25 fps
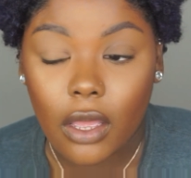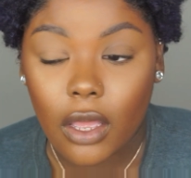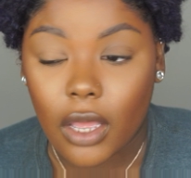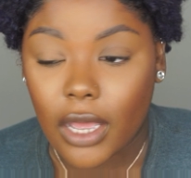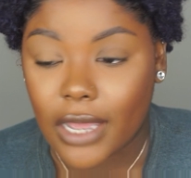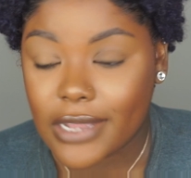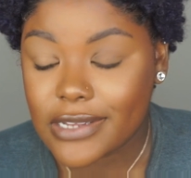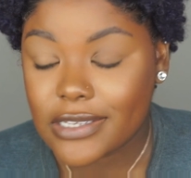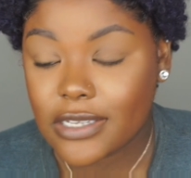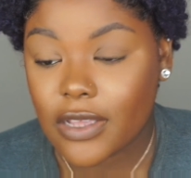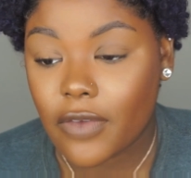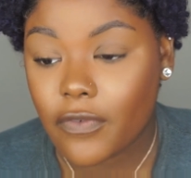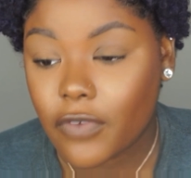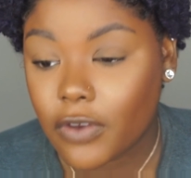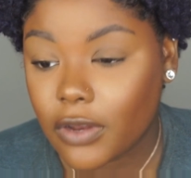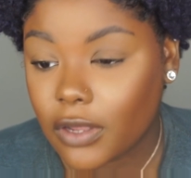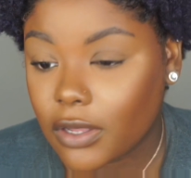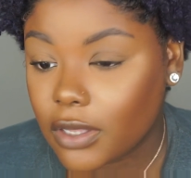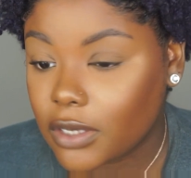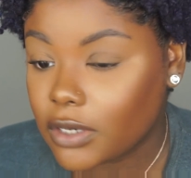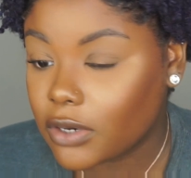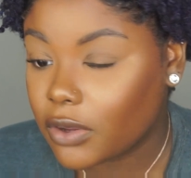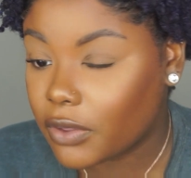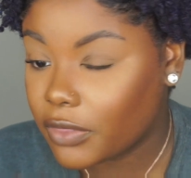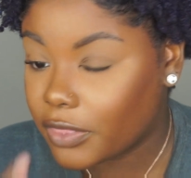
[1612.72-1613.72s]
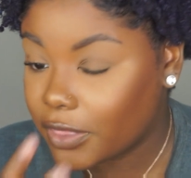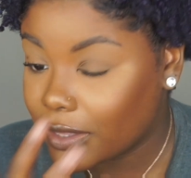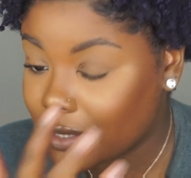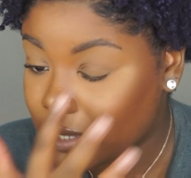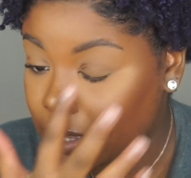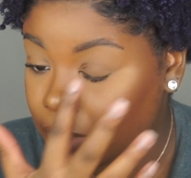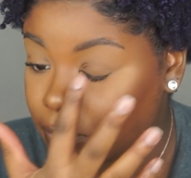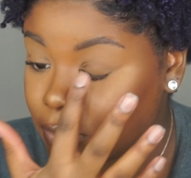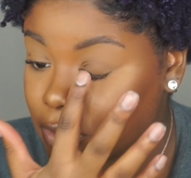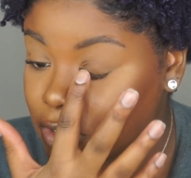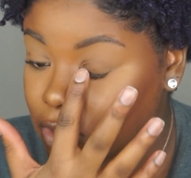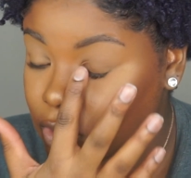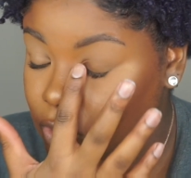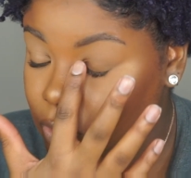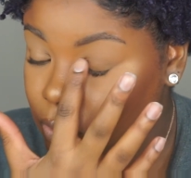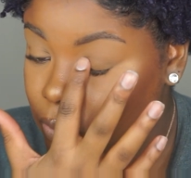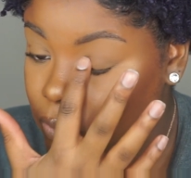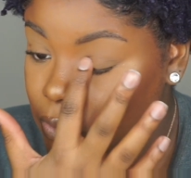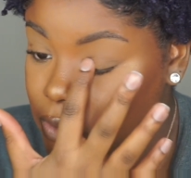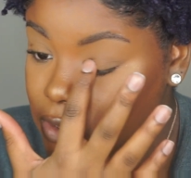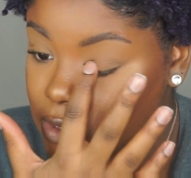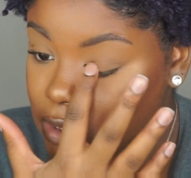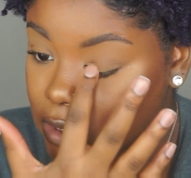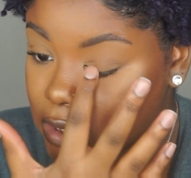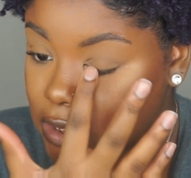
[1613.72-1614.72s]
I definitely don't think I would
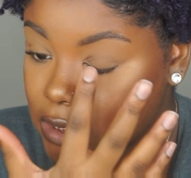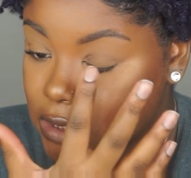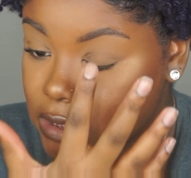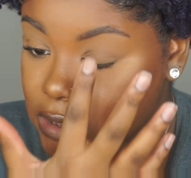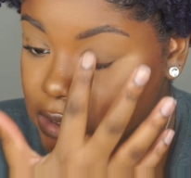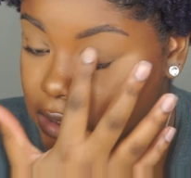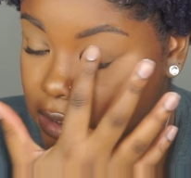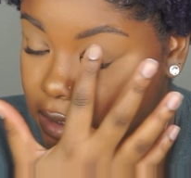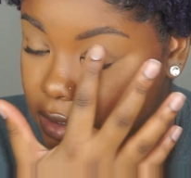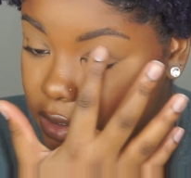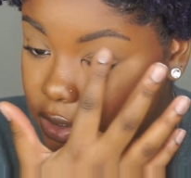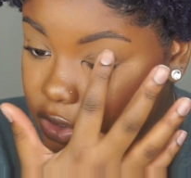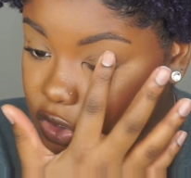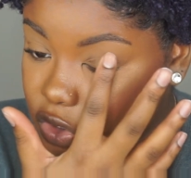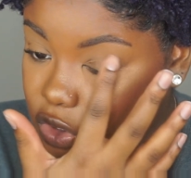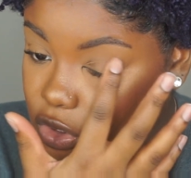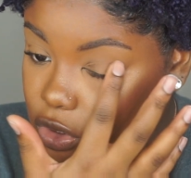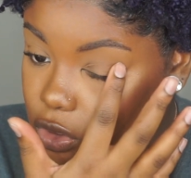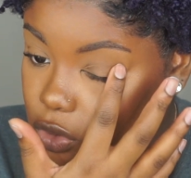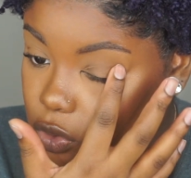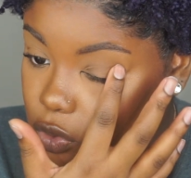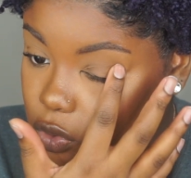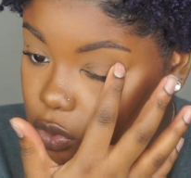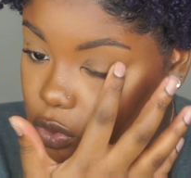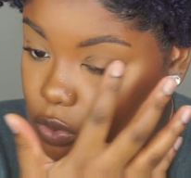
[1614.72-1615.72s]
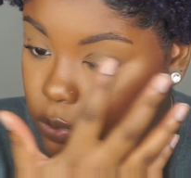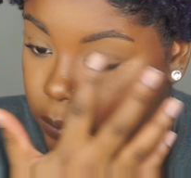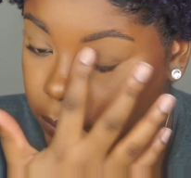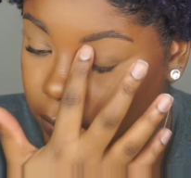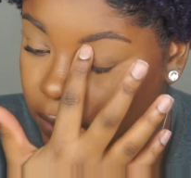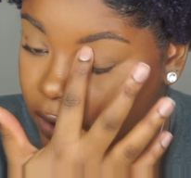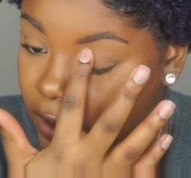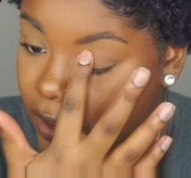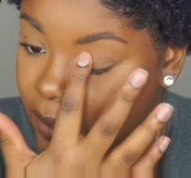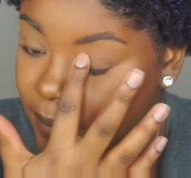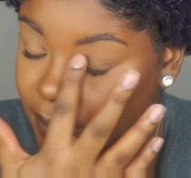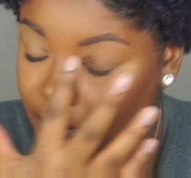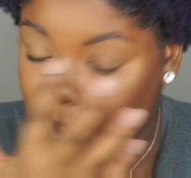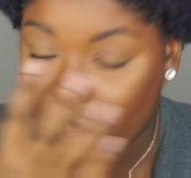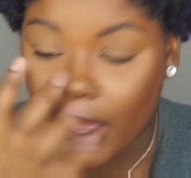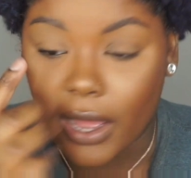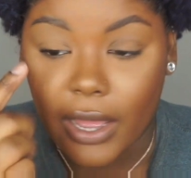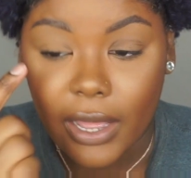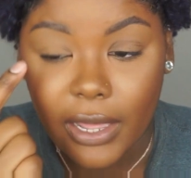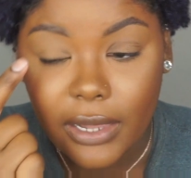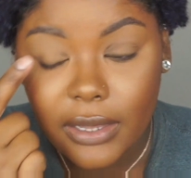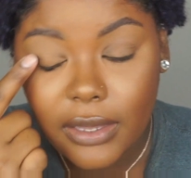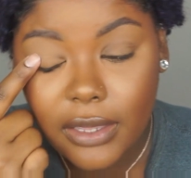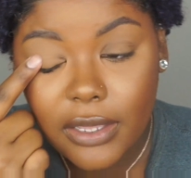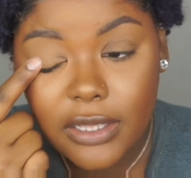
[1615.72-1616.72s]
use the concealer to prime my
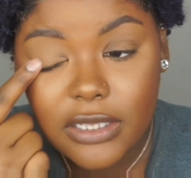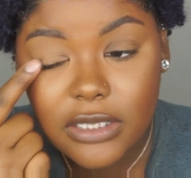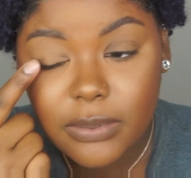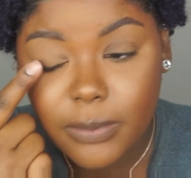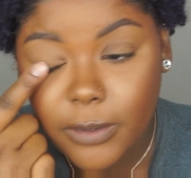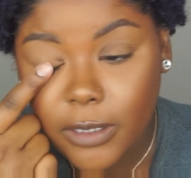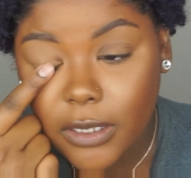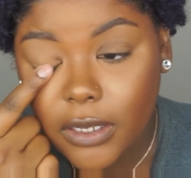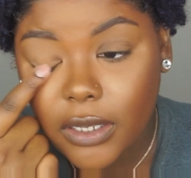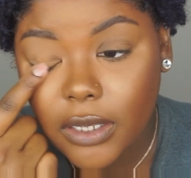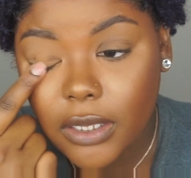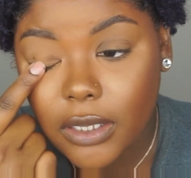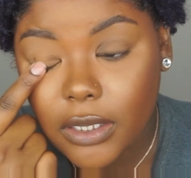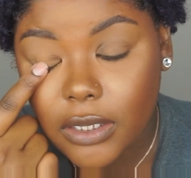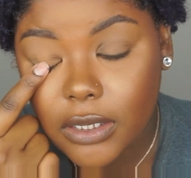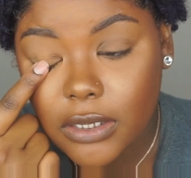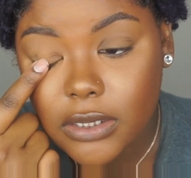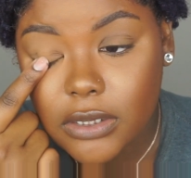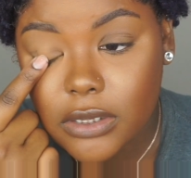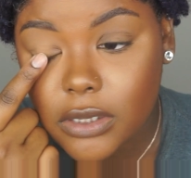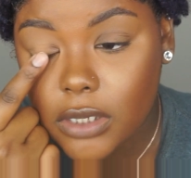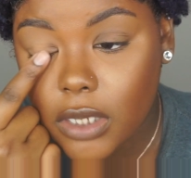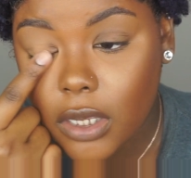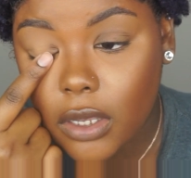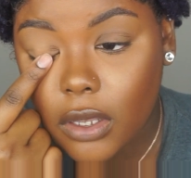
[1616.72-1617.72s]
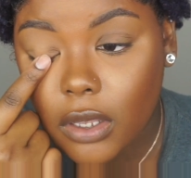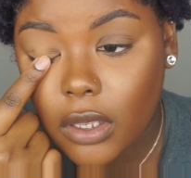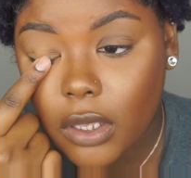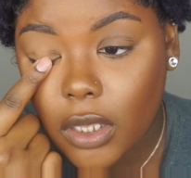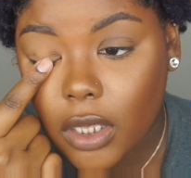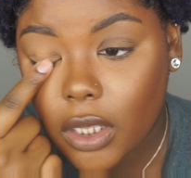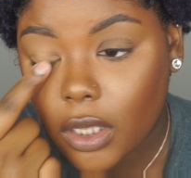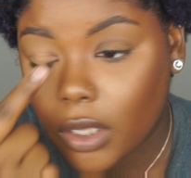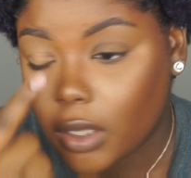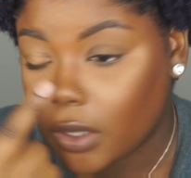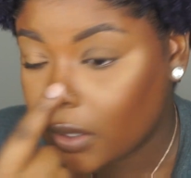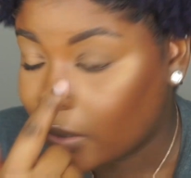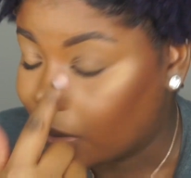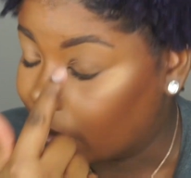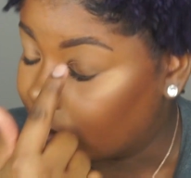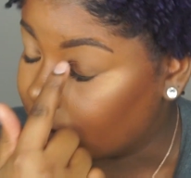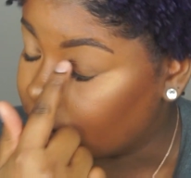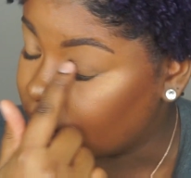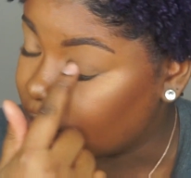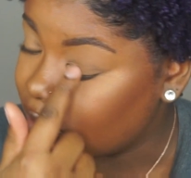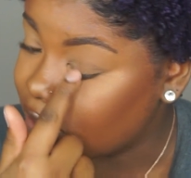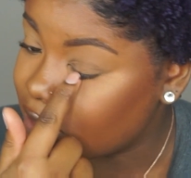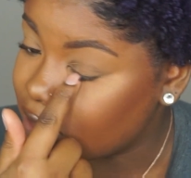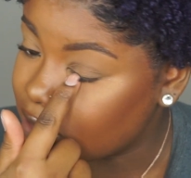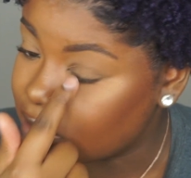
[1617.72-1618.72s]
eyelids, because
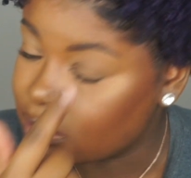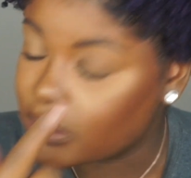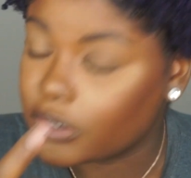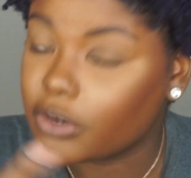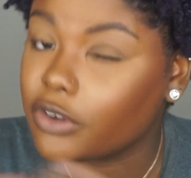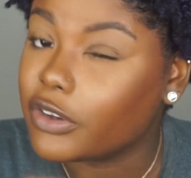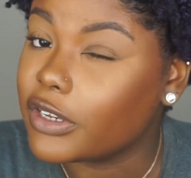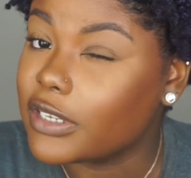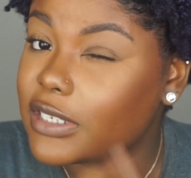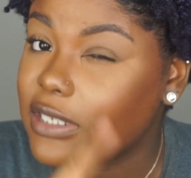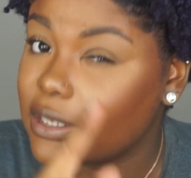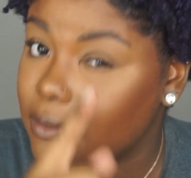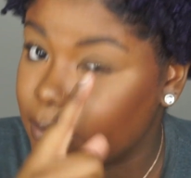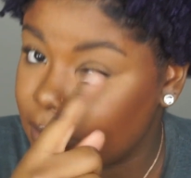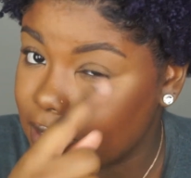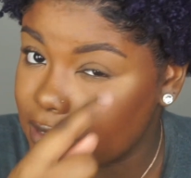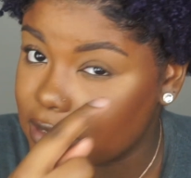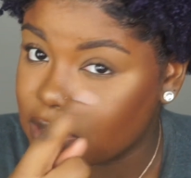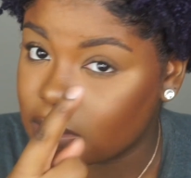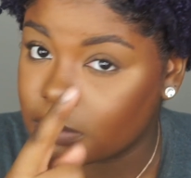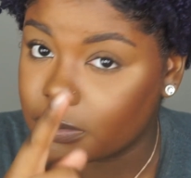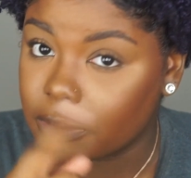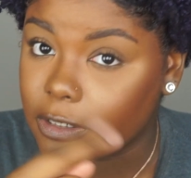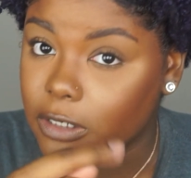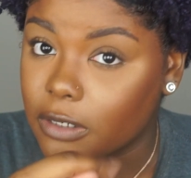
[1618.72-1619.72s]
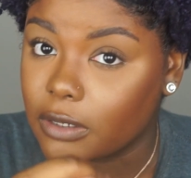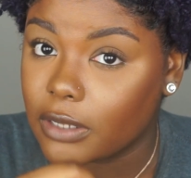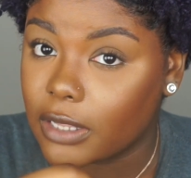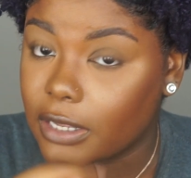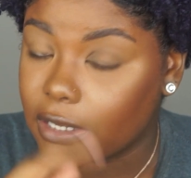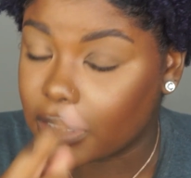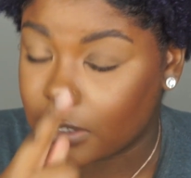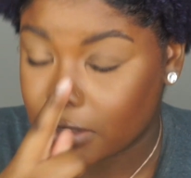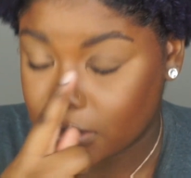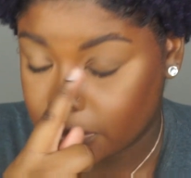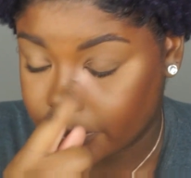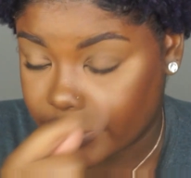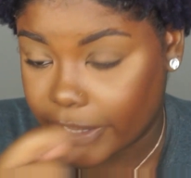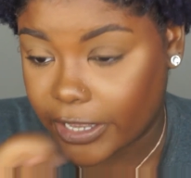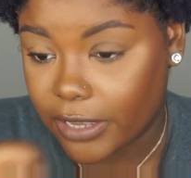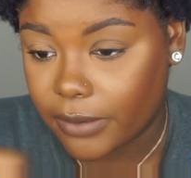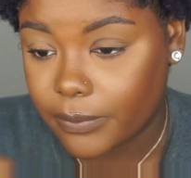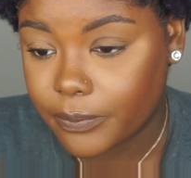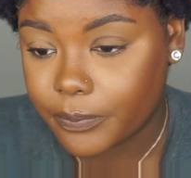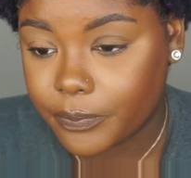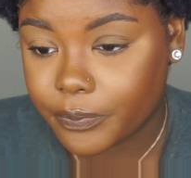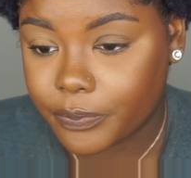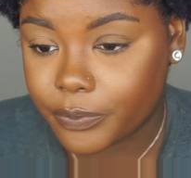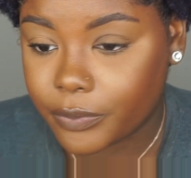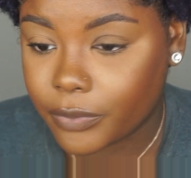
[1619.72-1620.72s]
this is a creasy mess up here, like it's bad.
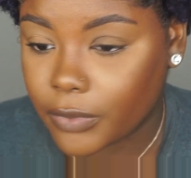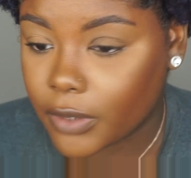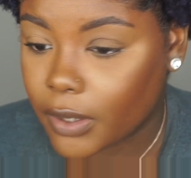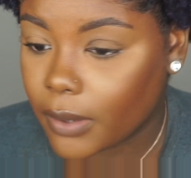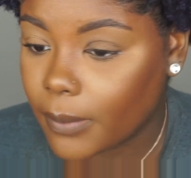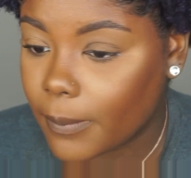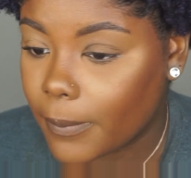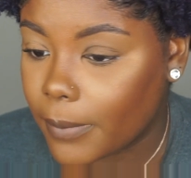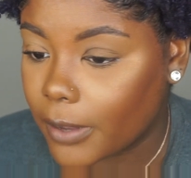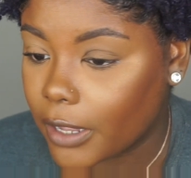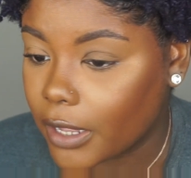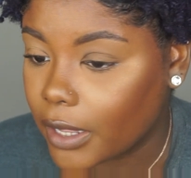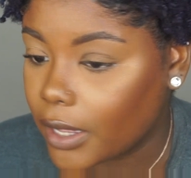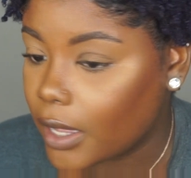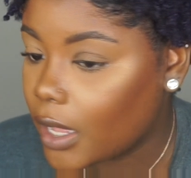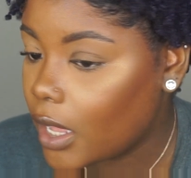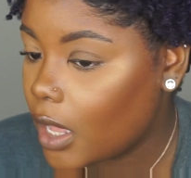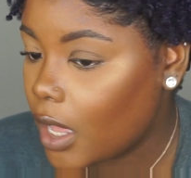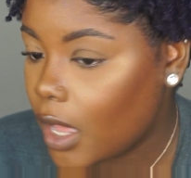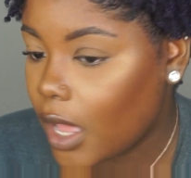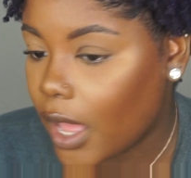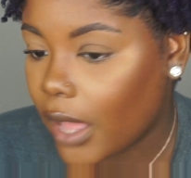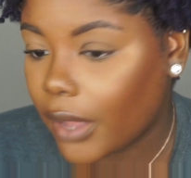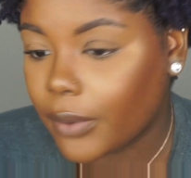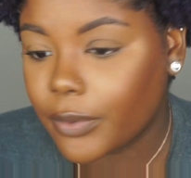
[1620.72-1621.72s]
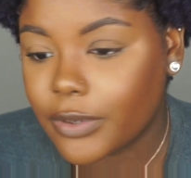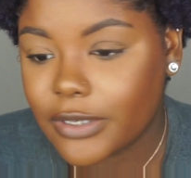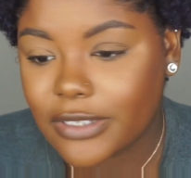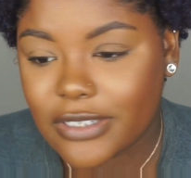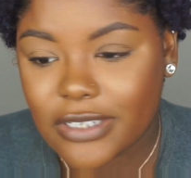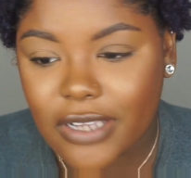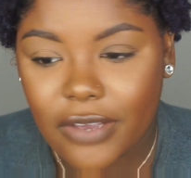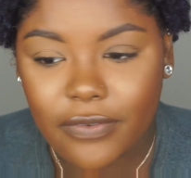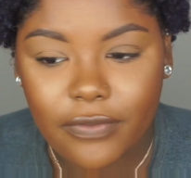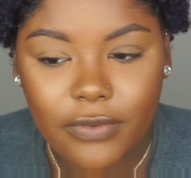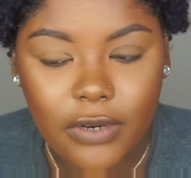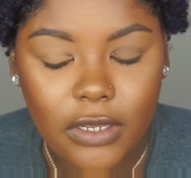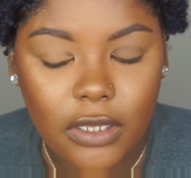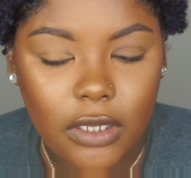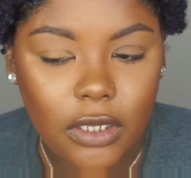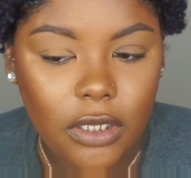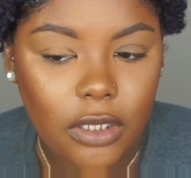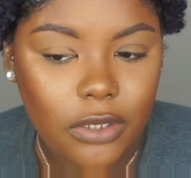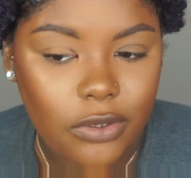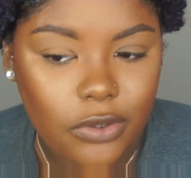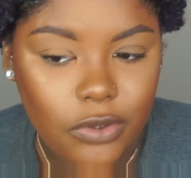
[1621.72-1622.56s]
But I would definitely